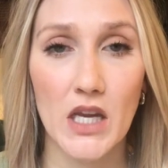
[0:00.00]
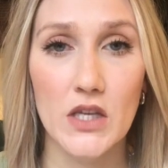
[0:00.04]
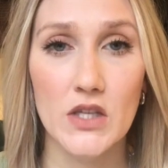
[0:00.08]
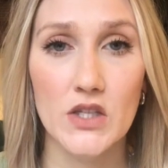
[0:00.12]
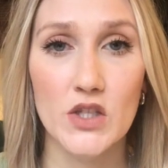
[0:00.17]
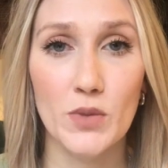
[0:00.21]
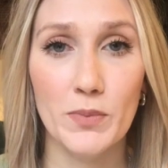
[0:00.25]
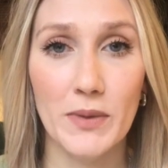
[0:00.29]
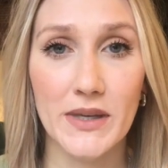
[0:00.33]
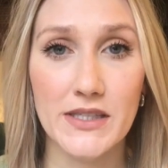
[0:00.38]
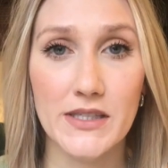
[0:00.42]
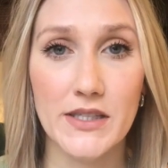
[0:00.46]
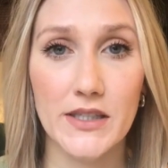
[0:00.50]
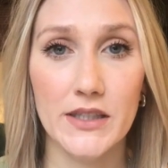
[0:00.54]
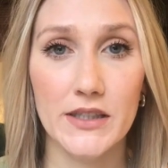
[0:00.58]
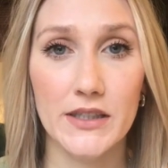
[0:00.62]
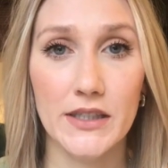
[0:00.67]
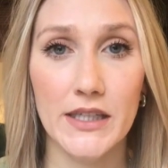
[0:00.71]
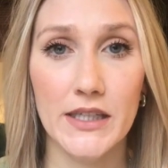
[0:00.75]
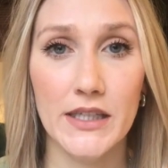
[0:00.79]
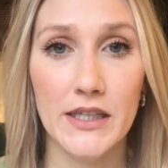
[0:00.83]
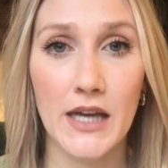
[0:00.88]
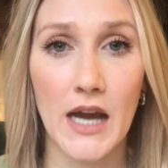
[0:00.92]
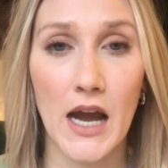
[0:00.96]
So
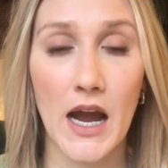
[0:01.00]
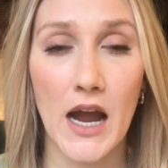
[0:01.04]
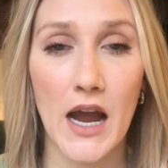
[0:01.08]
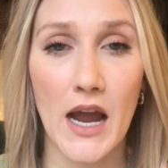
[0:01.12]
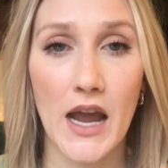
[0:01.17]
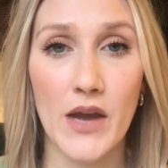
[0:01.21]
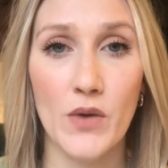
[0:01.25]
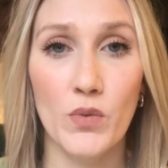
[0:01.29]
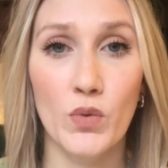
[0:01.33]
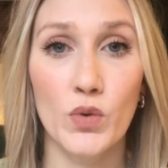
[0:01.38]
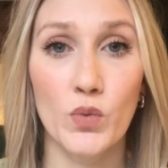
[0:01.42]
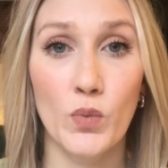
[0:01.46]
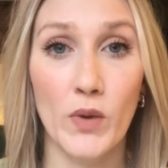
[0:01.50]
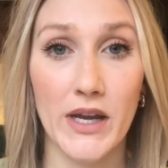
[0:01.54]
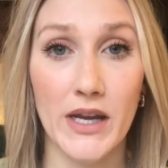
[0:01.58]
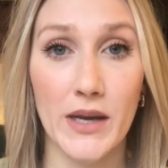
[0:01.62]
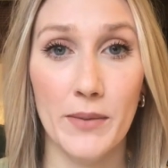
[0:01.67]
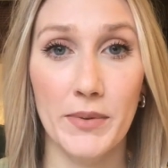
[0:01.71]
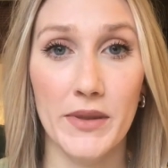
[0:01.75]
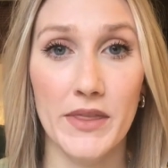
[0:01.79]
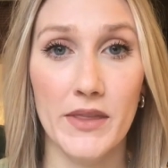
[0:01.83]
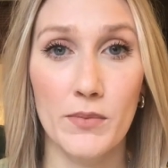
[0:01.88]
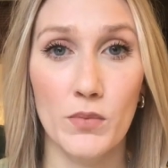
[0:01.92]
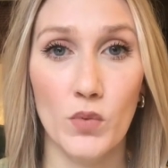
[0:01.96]
basically, I would wake
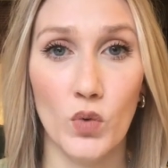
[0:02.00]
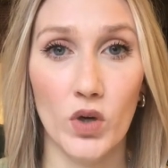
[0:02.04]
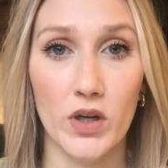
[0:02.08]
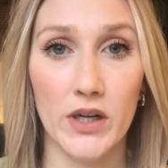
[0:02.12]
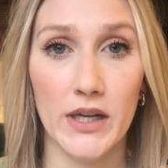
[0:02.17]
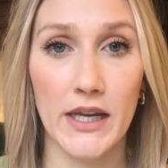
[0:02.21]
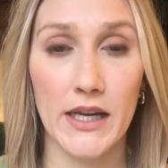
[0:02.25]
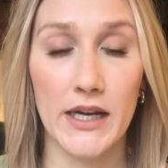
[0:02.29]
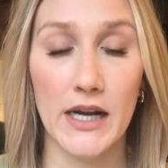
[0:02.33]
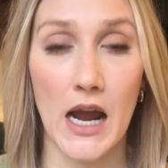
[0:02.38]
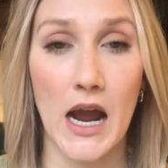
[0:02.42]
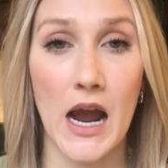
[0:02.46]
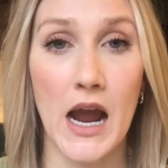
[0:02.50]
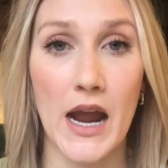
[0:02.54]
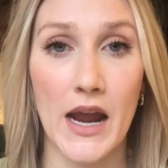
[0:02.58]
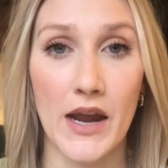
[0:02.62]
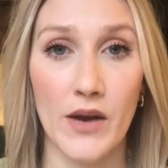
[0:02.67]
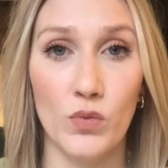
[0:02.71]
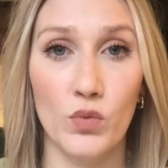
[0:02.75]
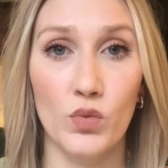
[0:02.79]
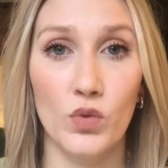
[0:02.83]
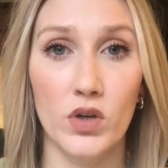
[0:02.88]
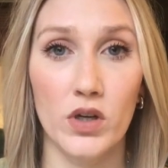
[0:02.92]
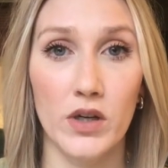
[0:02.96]
up in the morning and
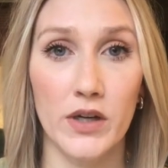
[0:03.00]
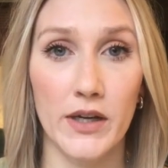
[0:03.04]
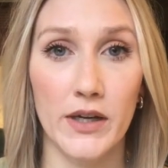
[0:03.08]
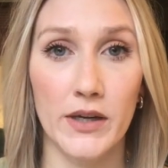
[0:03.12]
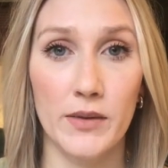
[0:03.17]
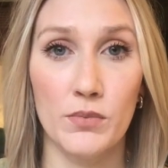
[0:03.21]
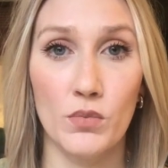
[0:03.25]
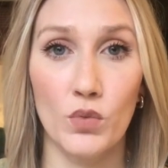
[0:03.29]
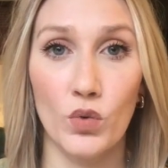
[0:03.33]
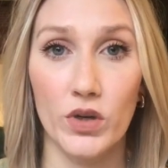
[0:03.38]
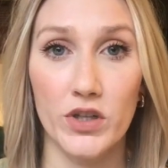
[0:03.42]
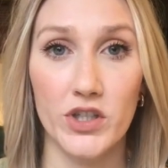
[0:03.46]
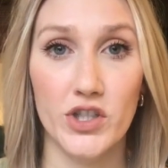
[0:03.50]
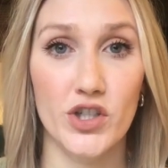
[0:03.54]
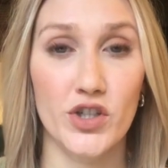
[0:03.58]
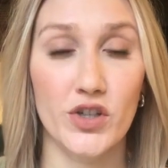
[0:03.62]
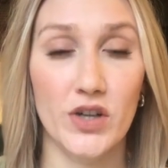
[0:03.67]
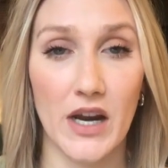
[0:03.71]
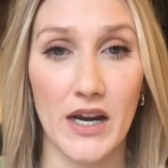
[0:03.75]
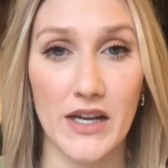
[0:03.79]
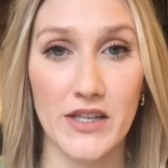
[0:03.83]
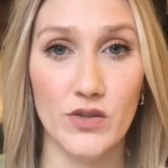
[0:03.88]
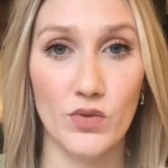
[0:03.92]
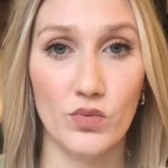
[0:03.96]
I would
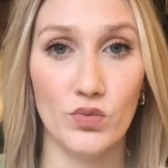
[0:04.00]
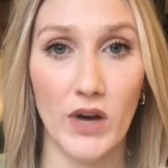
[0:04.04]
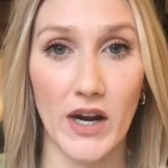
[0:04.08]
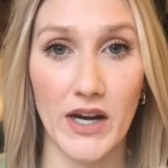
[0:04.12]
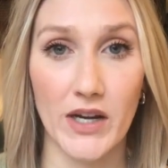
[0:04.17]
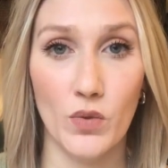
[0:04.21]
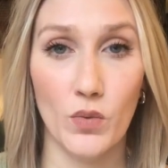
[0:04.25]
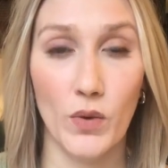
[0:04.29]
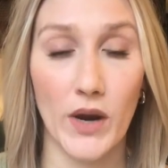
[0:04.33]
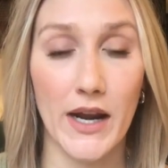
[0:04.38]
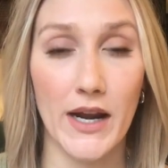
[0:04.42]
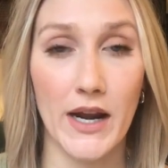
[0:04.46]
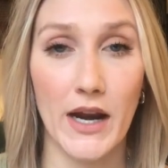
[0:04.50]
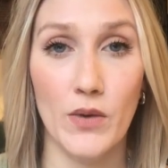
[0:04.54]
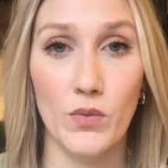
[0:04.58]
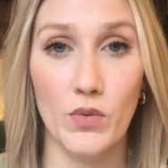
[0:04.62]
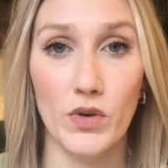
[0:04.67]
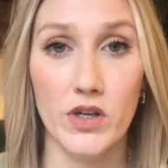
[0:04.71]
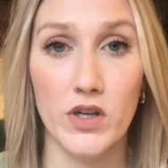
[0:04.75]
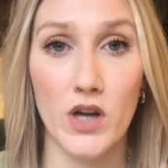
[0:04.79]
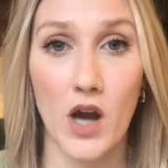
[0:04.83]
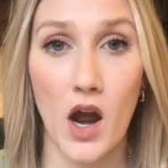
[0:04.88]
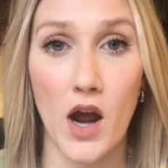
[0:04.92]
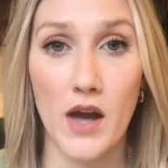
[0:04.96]
moisturize right away. I
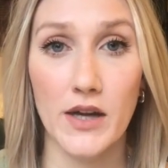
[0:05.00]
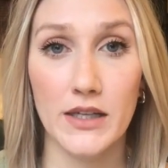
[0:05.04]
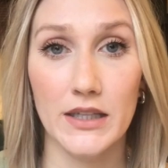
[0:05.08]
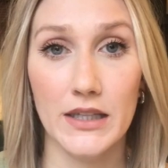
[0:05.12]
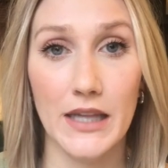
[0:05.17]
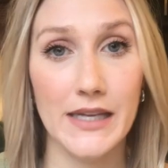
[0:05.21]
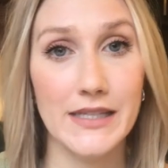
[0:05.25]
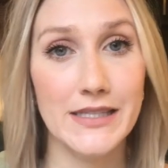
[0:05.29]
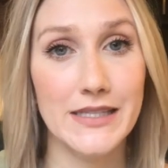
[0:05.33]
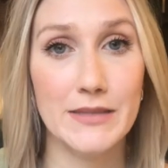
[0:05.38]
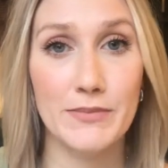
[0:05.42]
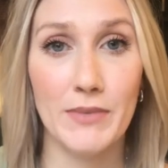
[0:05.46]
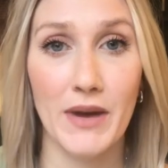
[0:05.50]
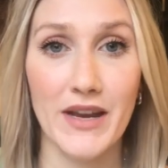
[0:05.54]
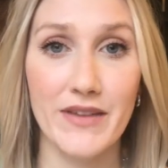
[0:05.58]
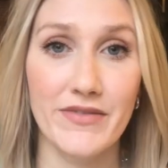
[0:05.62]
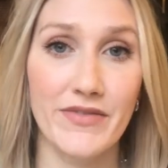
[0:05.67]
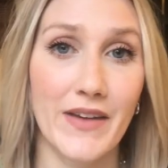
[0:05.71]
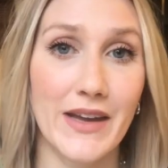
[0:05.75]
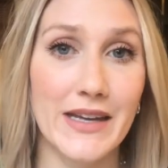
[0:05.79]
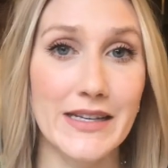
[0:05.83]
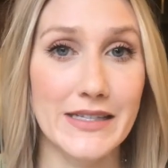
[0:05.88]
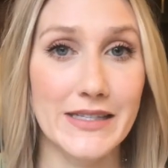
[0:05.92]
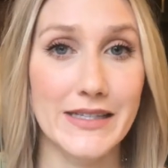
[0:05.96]
would not cleanse my
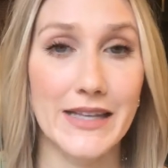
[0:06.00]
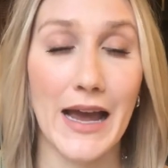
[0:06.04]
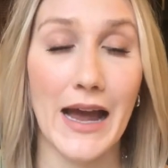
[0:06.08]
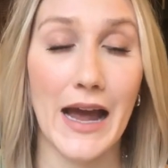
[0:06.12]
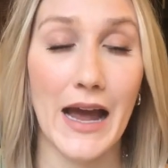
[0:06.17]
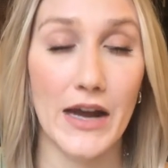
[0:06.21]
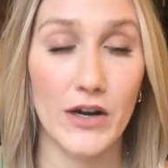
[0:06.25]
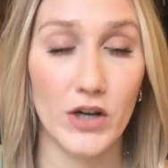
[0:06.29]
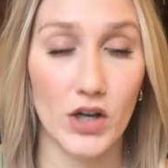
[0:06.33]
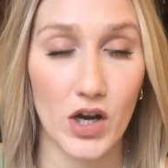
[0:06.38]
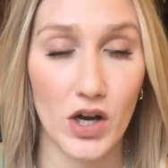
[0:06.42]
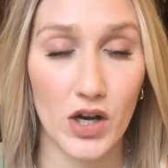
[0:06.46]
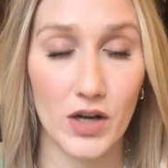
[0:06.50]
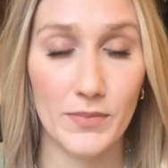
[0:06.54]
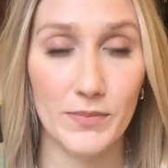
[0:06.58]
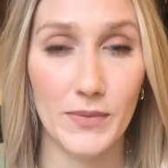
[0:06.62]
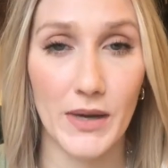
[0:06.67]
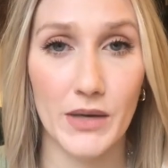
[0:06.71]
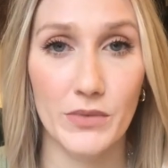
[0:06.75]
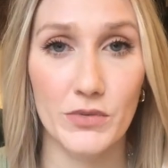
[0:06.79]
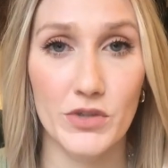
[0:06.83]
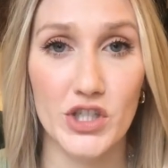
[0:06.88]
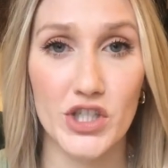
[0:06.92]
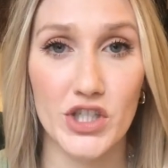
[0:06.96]
face at all.
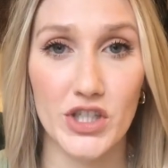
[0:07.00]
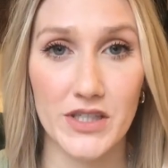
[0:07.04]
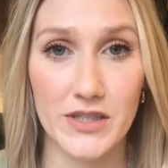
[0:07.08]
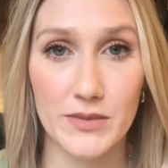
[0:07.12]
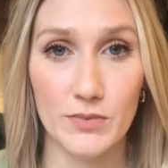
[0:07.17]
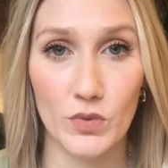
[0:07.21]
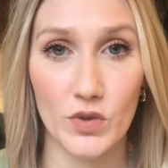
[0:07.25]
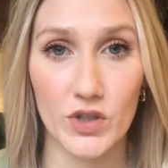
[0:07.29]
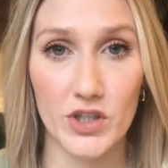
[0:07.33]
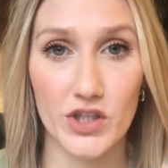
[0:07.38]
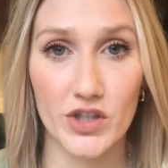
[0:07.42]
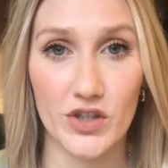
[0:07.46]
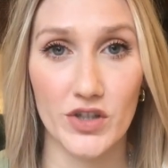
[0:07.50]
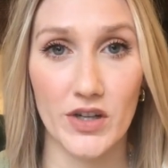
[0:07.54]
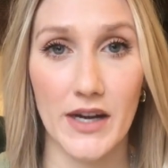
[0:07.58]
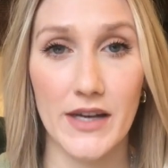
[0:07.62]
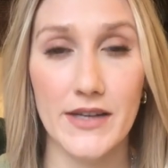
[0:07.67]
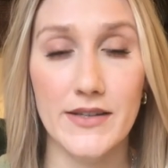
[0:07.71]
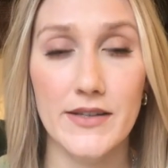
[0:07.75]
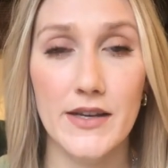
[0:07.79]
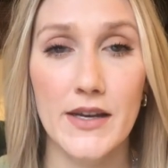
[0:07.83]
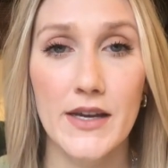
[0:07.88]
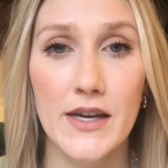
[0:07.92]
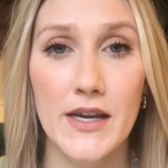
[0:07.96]
I would just
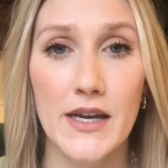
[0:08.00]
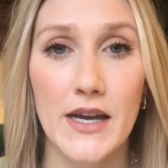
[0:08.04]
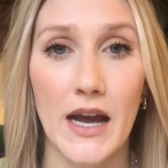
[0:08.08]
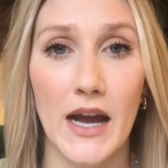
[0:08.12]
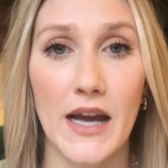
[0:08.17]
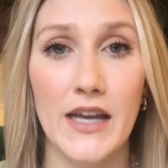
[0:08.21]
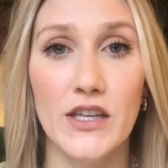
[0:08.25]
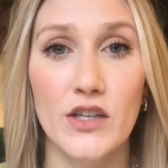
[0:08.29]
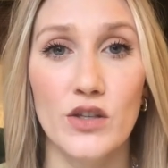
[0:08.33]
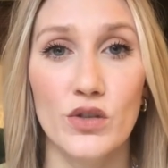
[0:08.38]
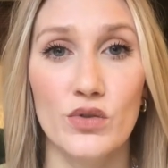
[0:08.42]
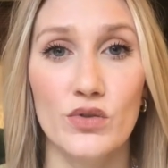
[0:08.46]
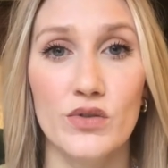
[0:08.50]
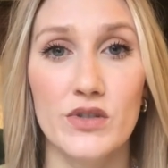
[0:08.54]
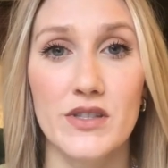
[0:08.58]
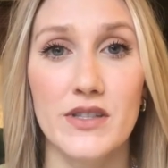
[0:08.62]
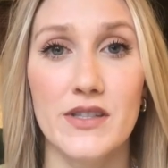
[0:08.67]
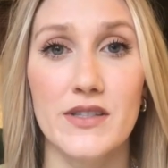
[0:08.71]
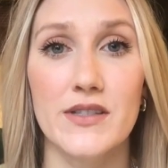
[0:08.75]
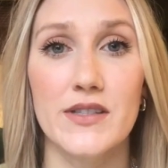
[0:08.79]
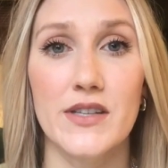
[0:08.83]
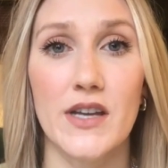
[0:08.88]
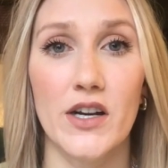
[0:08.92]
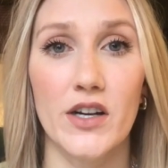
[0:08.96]
moisturize. I use
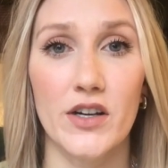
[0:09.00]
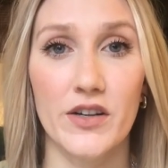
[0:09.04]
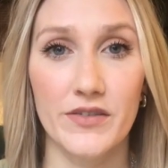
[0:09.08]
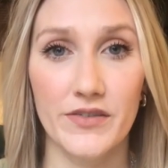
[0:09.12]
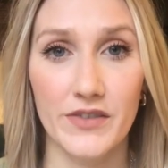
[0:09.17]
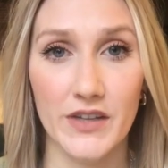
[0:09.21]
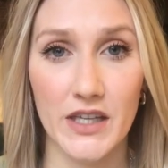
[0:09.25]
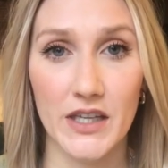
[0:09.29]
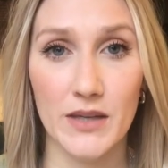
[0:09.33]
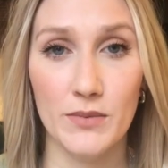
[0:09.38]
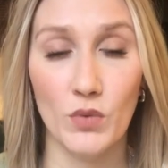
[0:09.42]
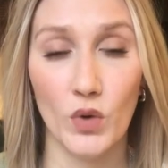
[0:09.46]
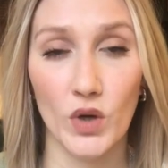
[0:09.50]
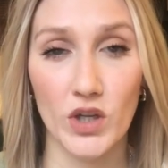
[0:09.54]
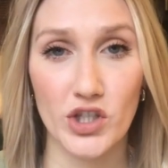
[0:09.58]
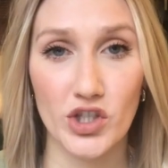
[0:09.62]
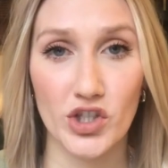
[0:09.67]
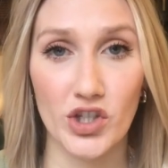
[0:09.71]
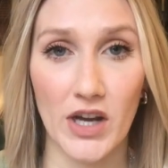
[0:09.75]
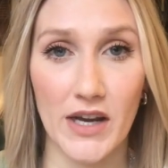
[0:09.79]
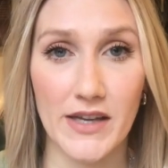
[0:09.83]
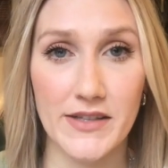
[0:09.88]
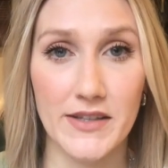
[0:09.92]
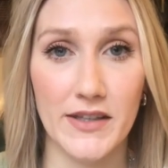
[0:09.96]
the CeraVe
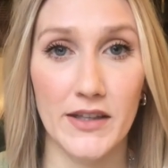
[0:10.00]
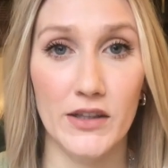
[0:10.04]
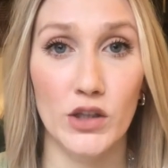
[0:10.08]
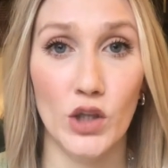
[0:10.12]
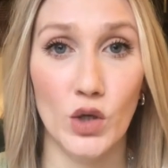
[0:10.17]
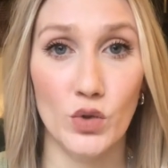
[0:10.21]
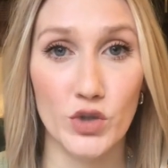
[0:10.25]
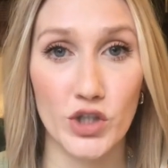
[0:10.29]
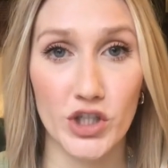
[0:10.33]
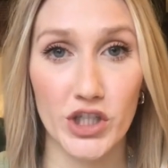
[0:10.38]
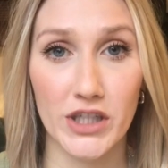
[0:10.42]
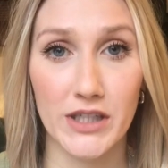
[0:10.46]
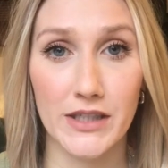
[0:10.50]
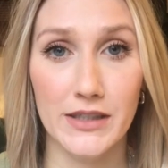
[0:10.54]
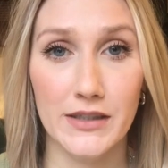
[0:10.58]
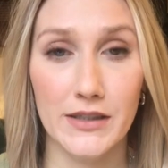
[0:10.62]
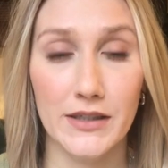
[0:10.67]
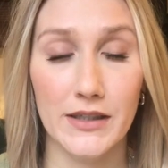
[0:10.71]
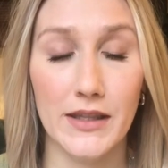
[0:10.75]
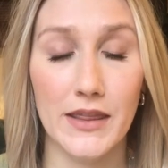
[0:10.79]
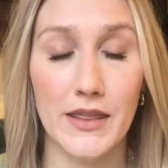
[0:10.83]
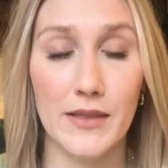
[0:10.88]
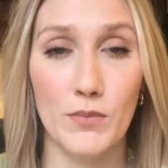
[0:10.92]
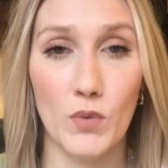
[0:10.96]
moisturizing lotion
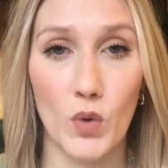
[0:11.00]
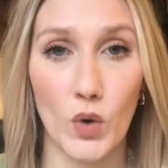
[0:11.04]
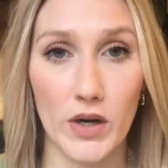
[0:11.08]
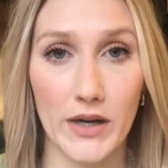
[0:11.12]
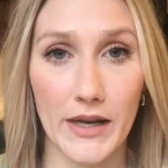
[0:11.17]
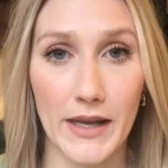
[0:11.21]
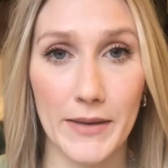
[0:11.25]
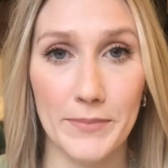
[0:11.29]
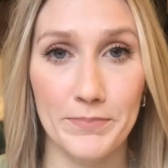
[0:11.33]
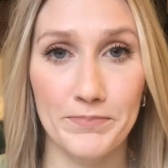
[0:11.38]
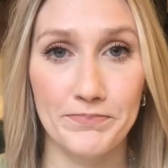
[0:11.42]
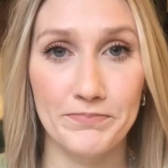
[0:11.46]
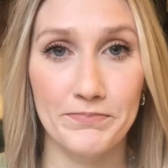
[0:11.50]
in the morning.